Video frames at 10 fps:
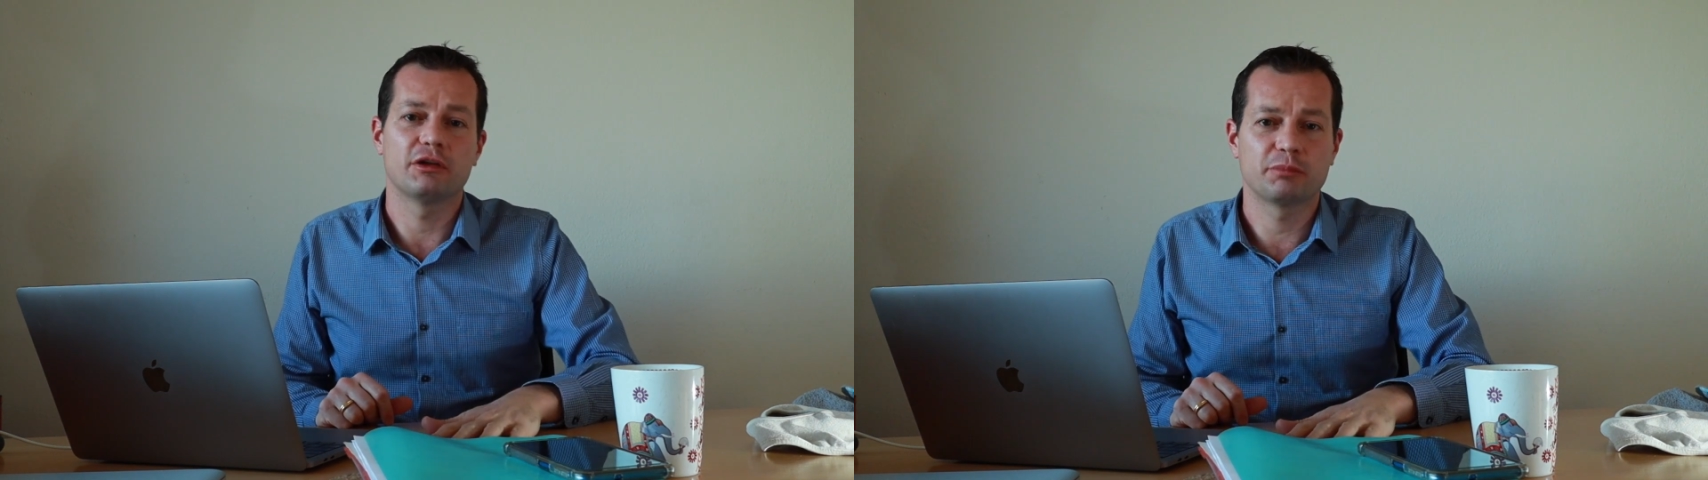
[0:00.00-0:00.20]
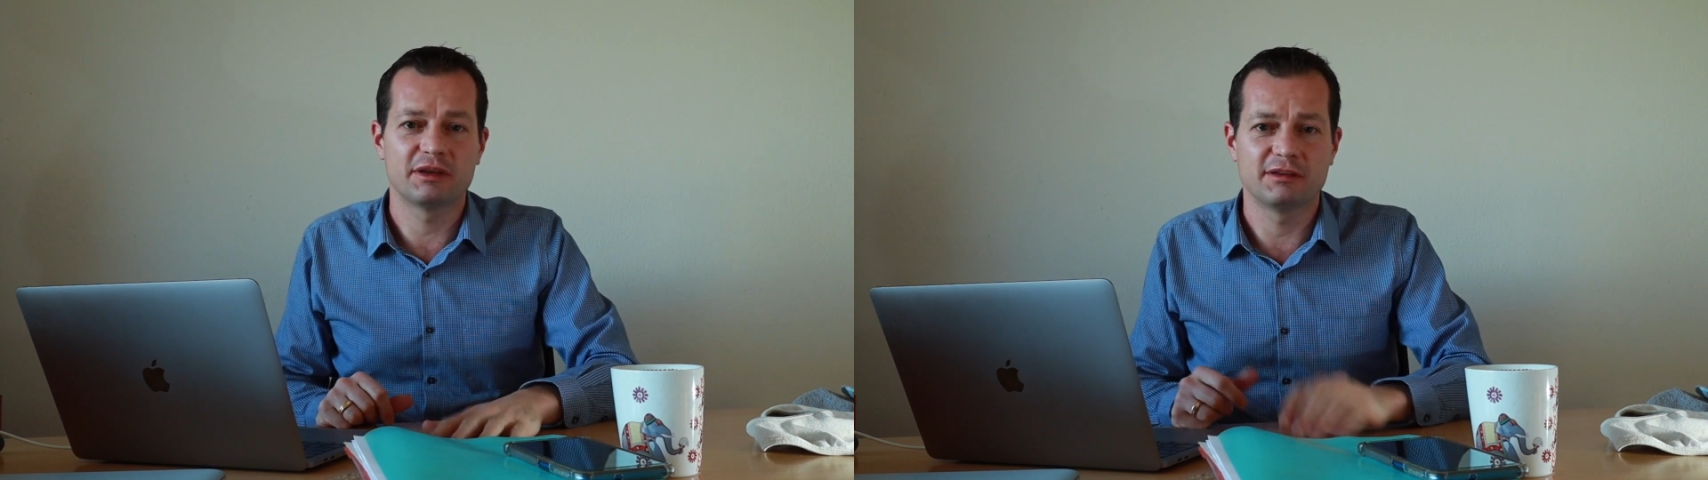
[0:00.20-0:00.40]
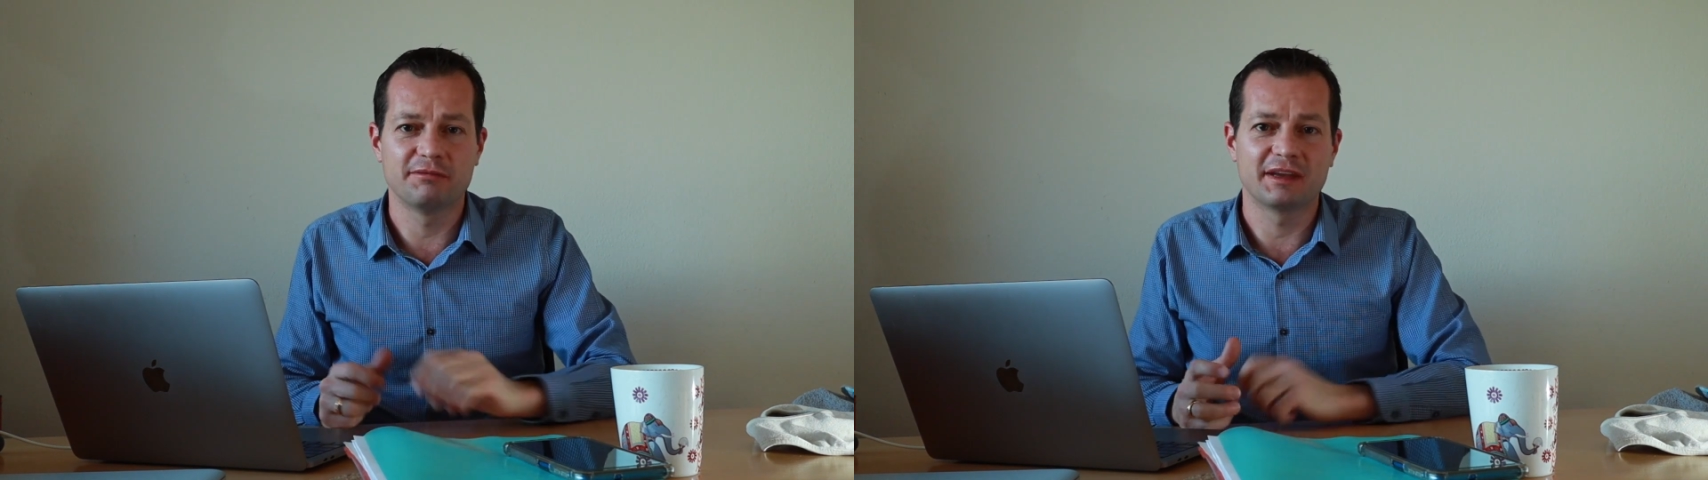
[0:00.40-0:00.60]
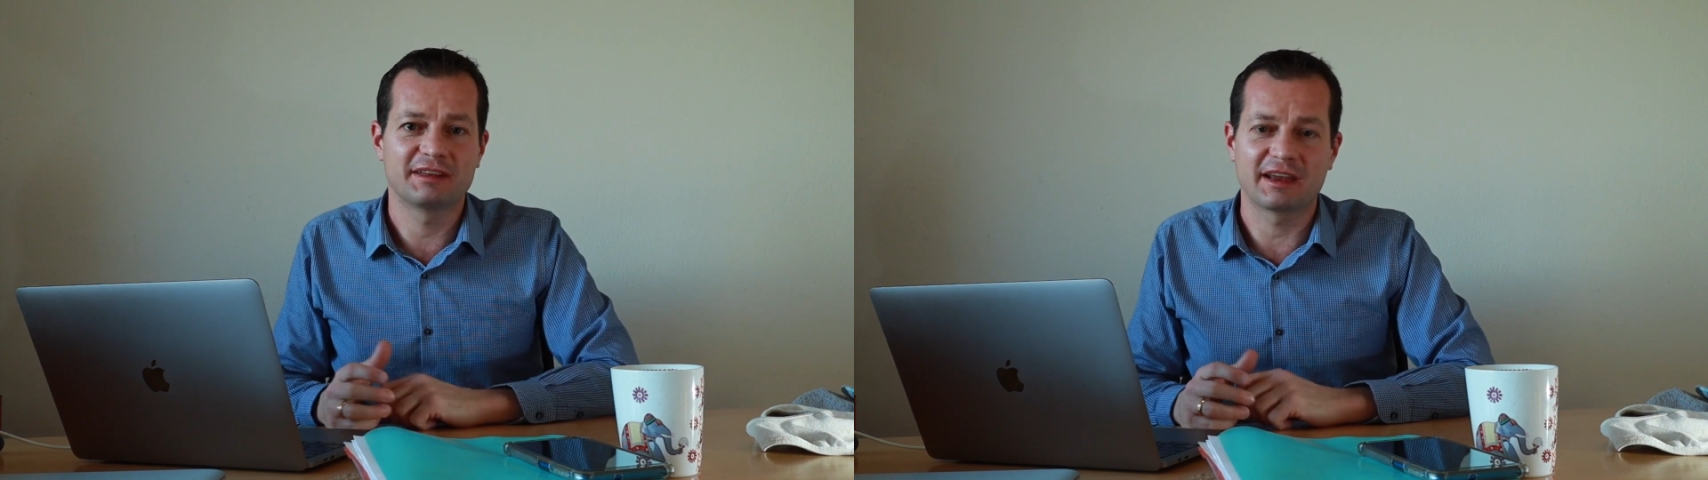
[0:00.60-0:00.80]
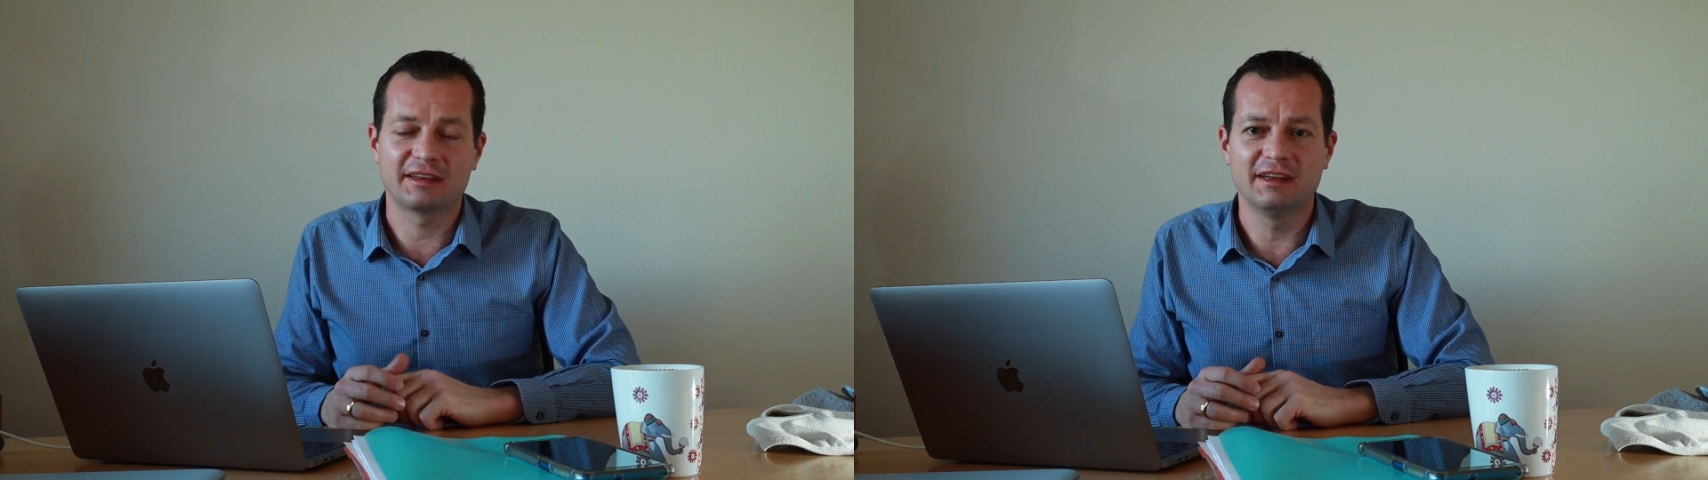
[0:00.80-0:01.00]
a
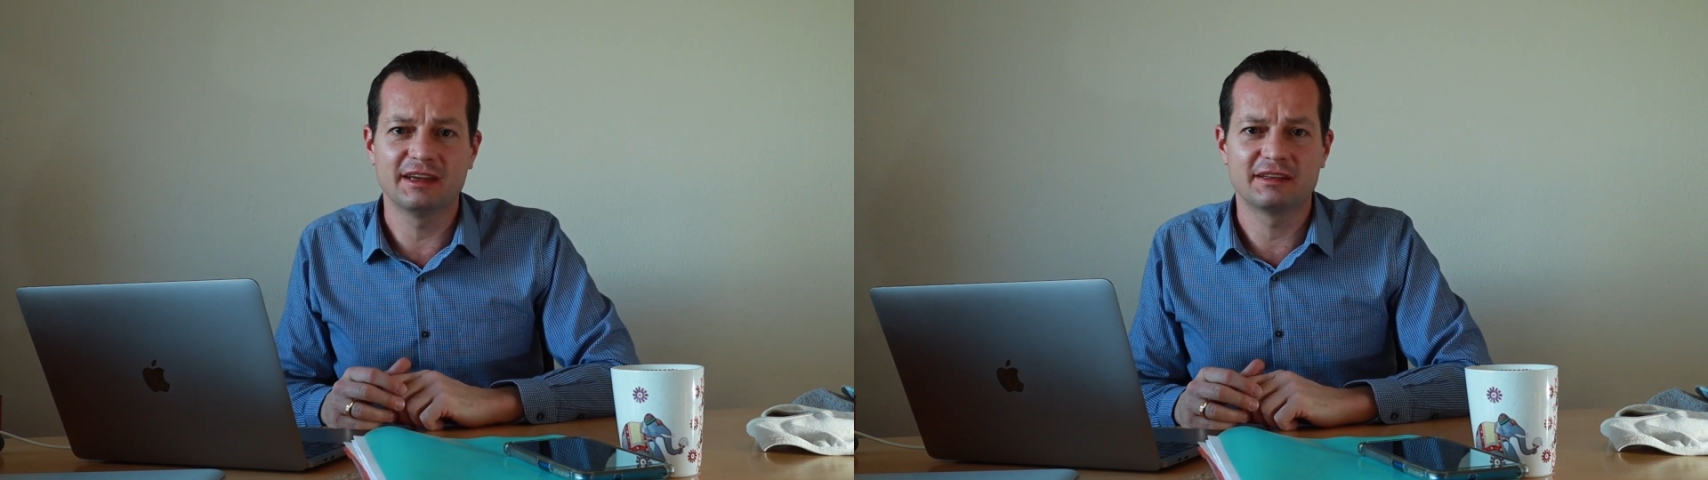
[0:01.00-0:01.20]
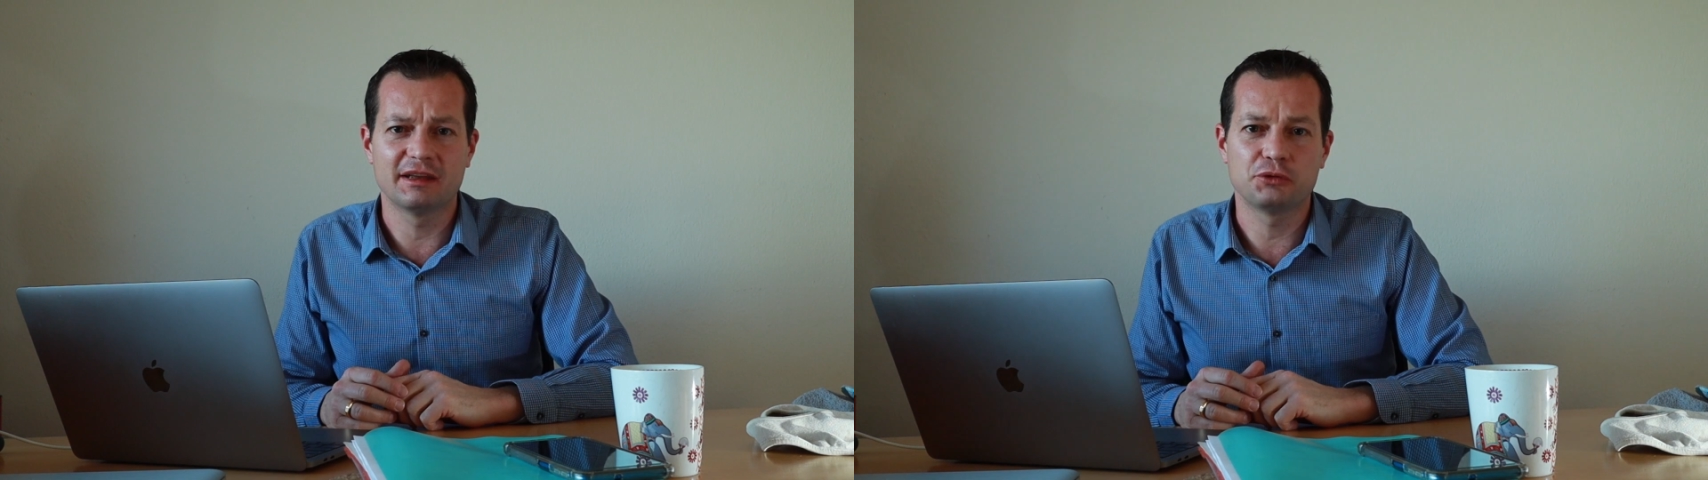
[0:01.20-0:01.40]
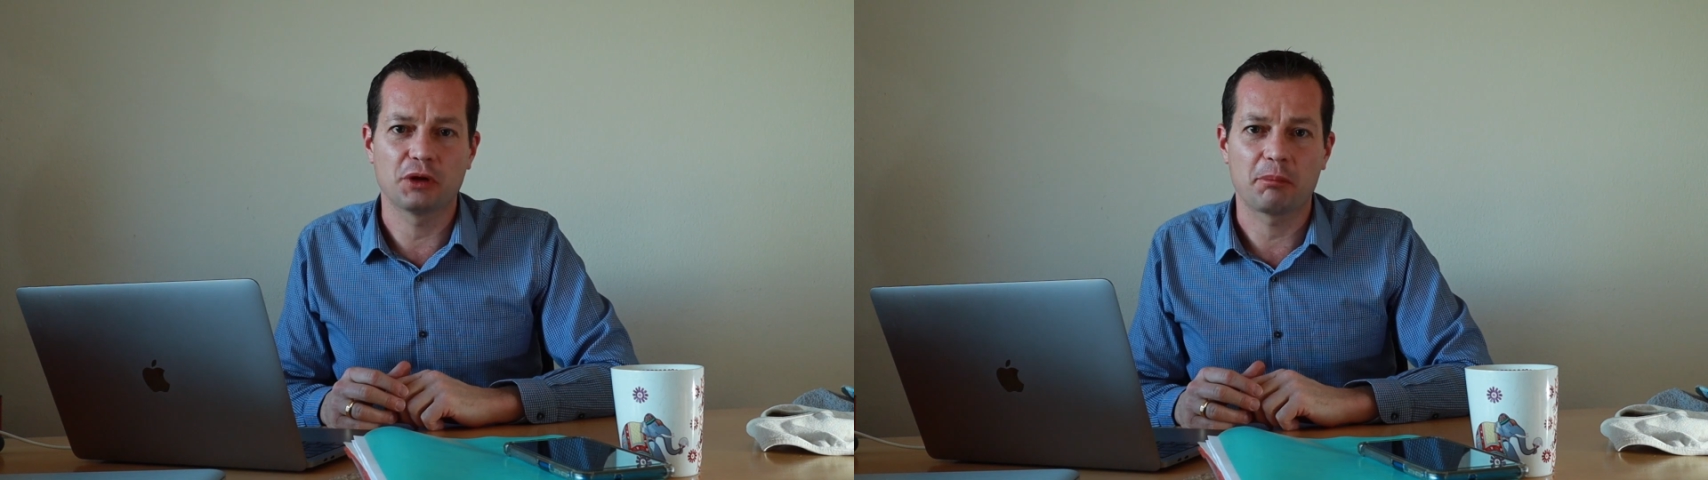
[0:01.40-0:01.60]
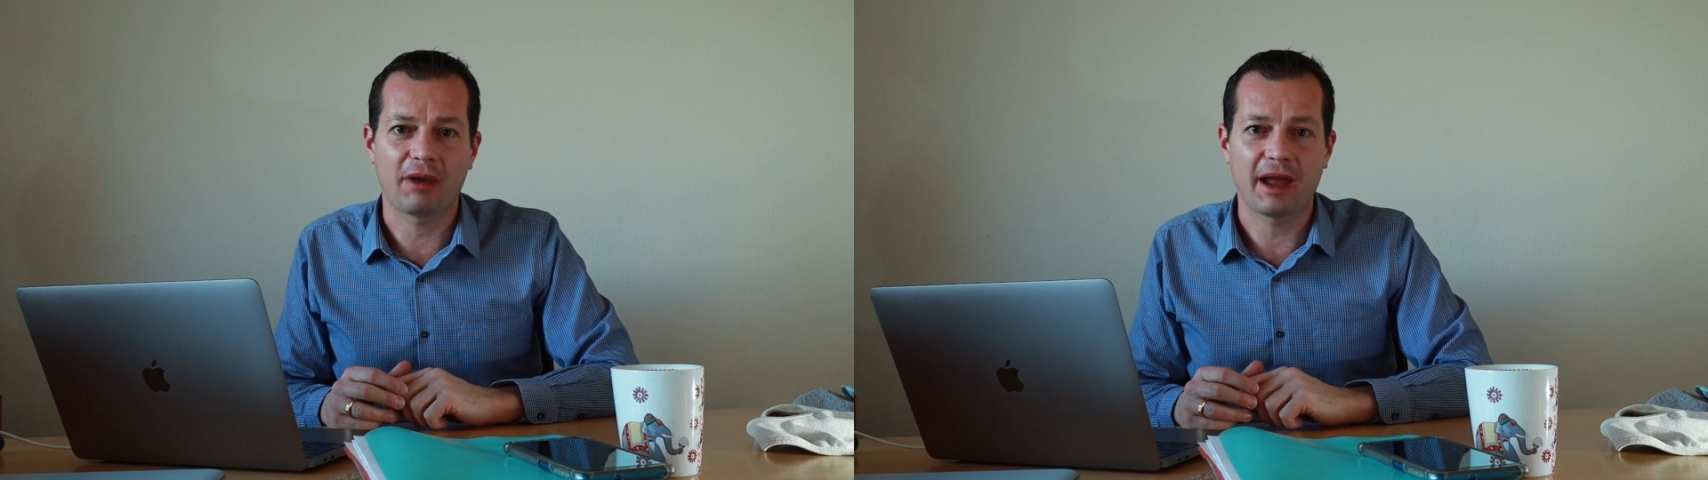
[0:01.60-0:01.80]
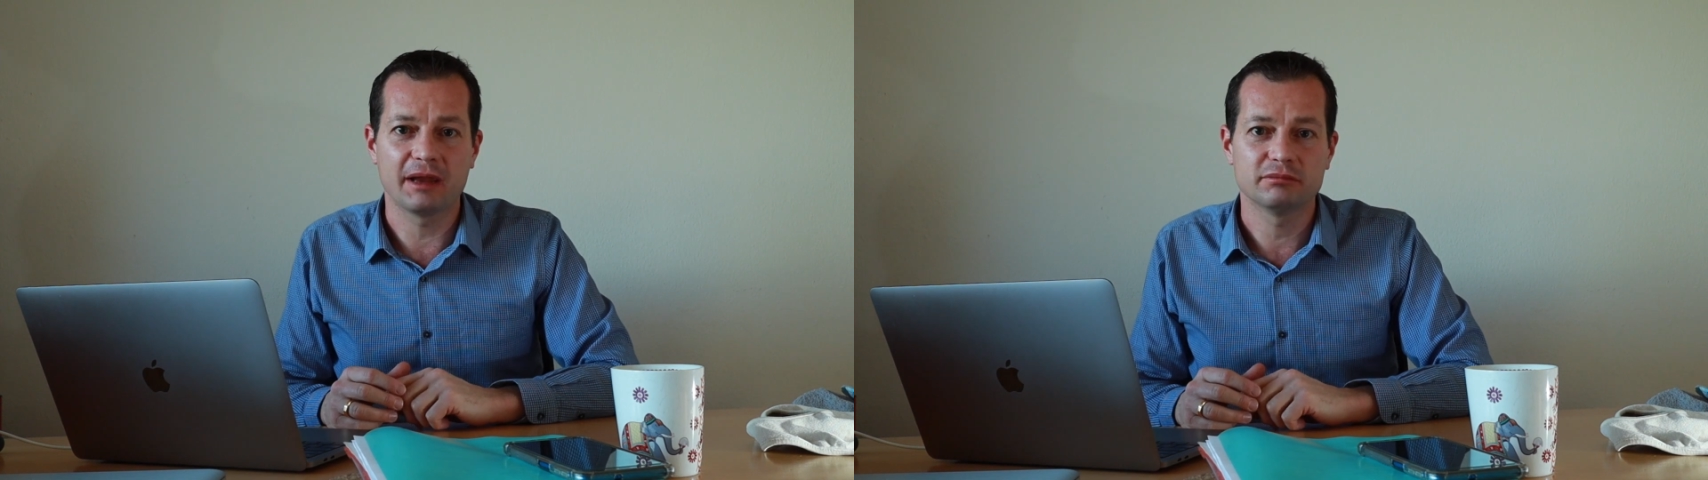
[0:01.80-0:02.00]
specific technique that you
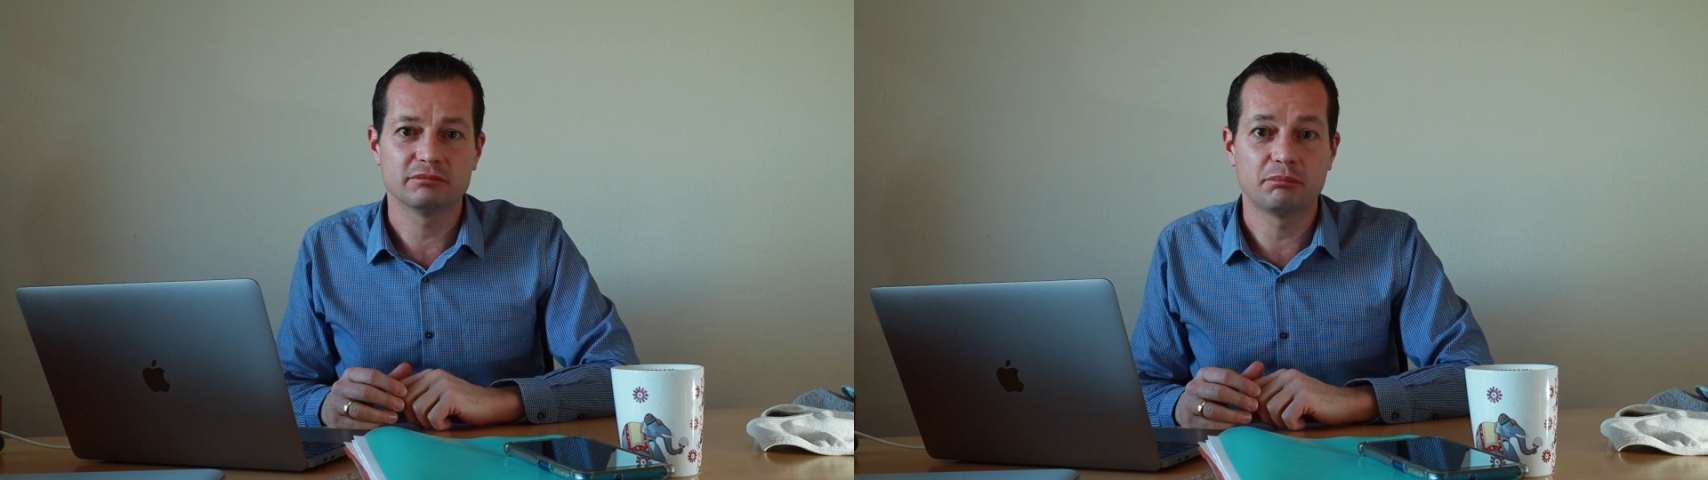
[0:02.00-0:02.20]
apply,